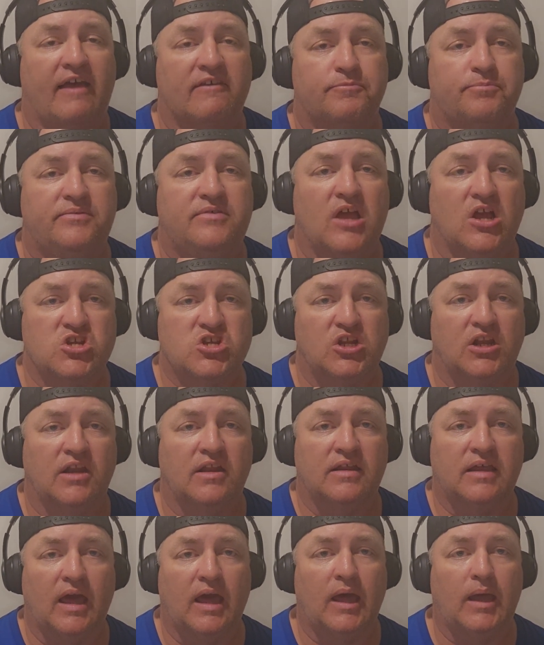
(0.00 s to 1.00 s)
possession of the
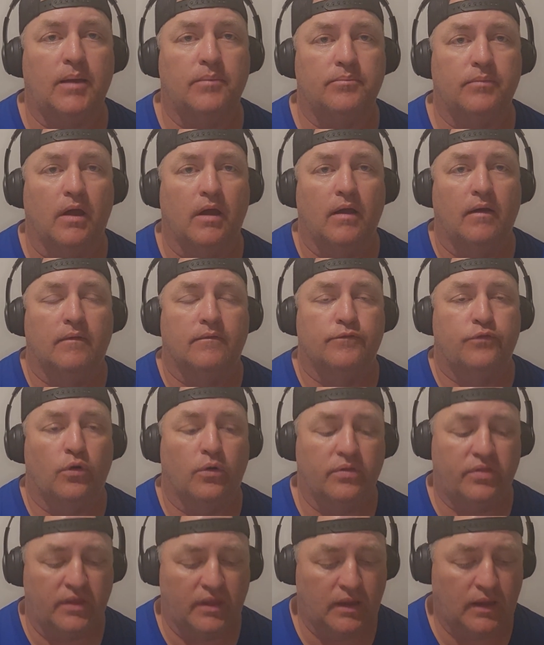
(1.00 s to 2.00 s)
game
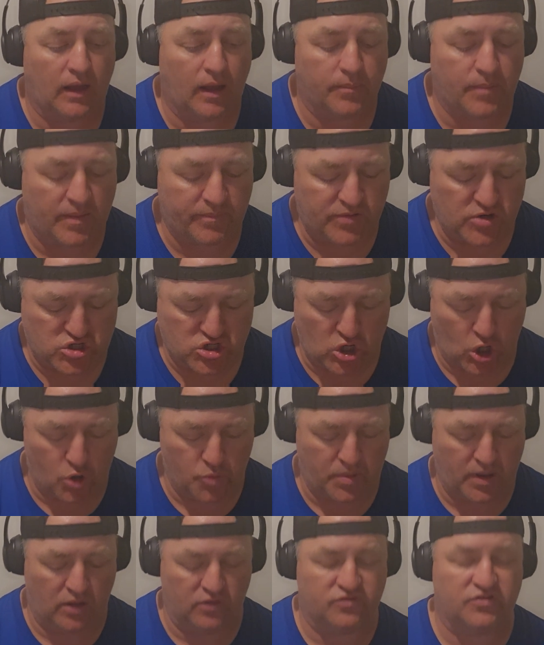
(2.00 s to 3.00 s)
for the Memphis
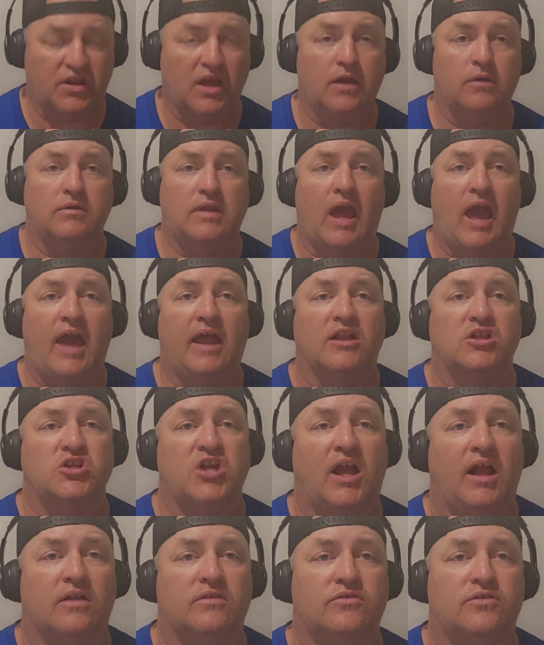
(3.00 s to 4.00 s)
Showboats, they had a
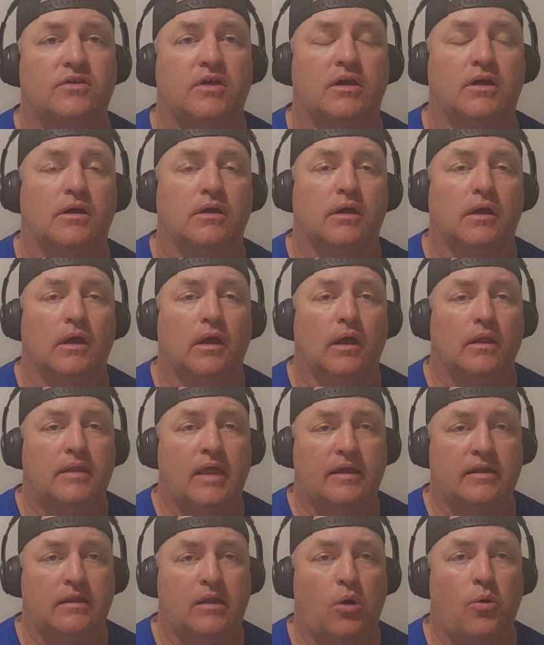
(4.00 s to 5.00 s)
chance to.
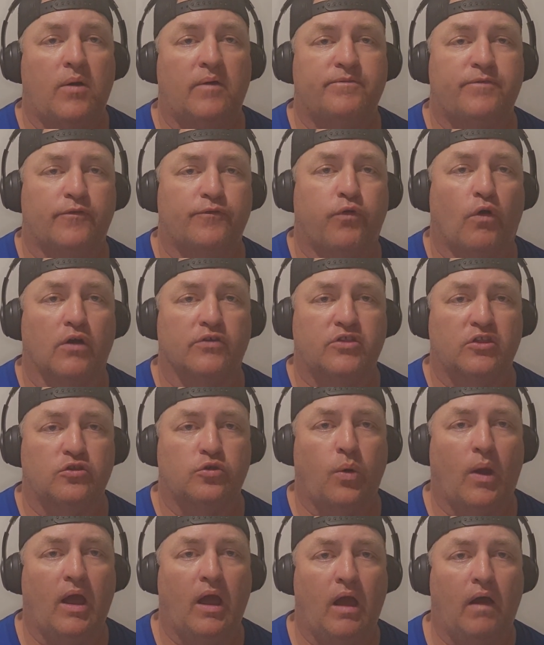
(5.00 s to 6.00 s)
They went for 4th and
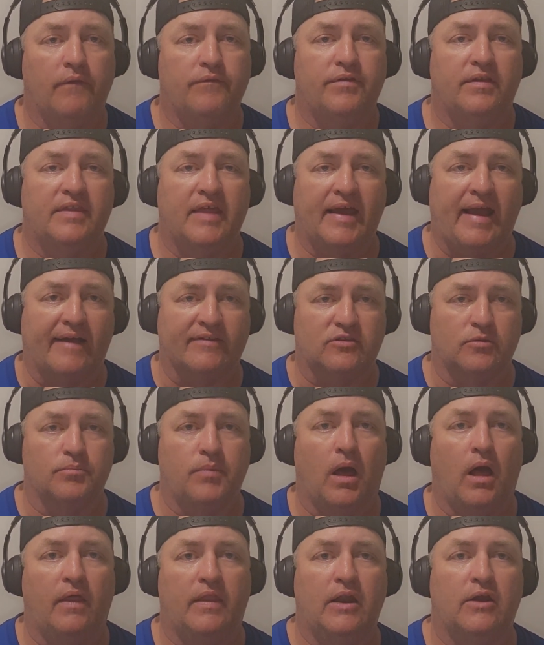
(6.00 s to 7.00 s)
12. They got the
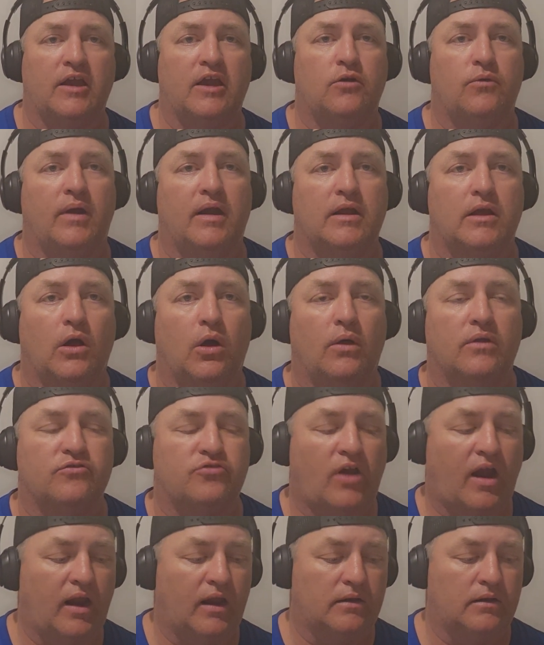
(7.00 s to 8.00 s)
ball. They were getting ready to go and
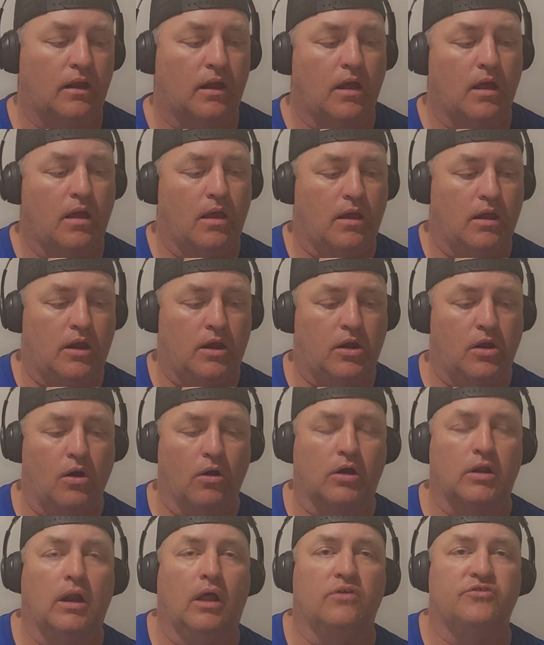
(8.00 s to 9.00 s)
try
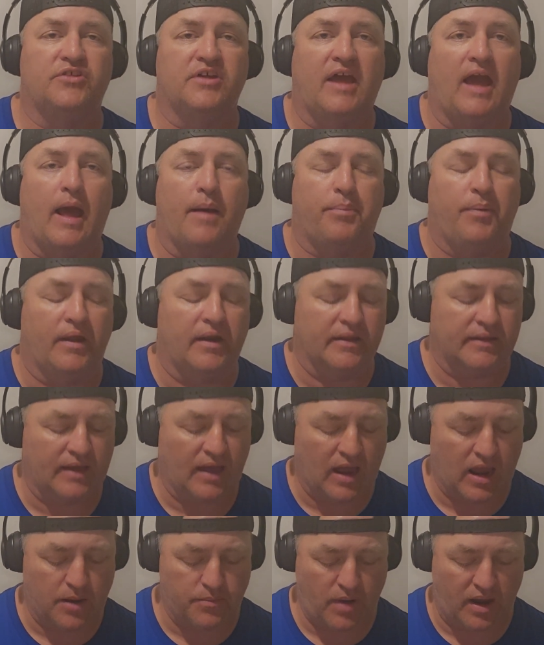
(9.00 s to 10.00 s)
and close the gap on the
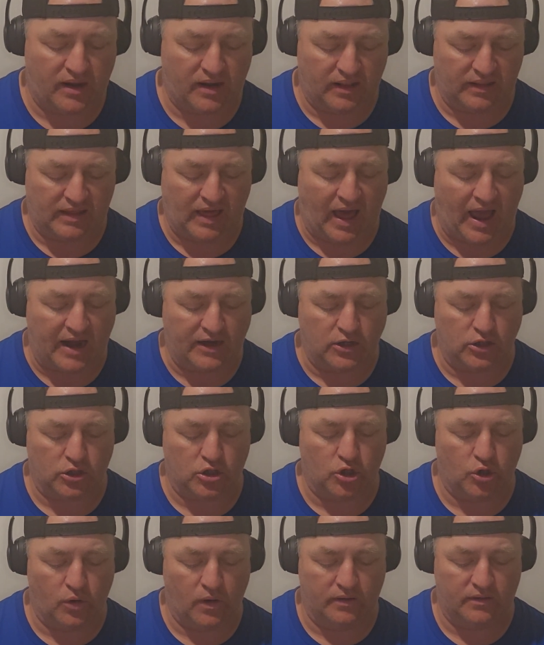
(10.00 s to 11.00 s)
game. And then Kai
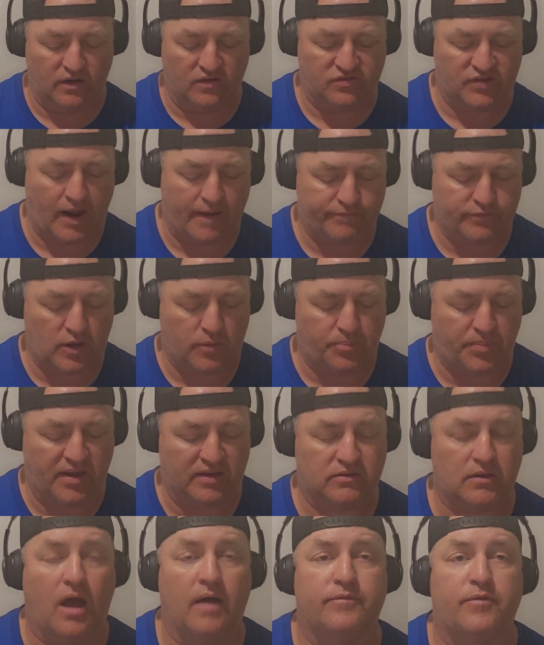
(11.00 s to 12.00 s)
Nakua, their safety,
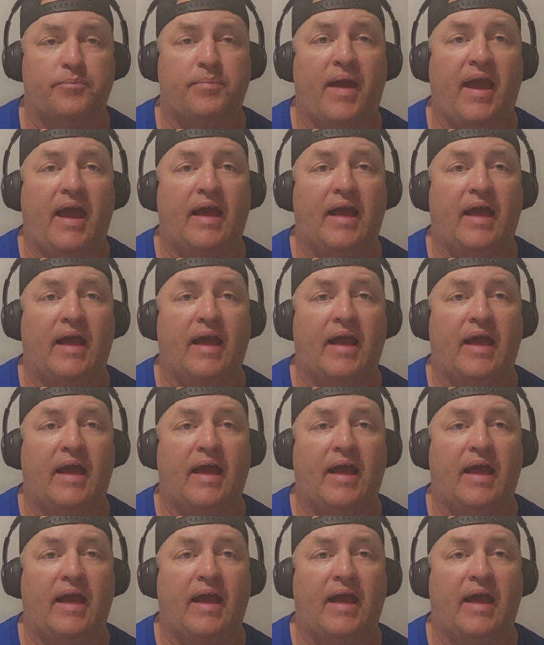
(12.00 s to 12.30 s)
picked off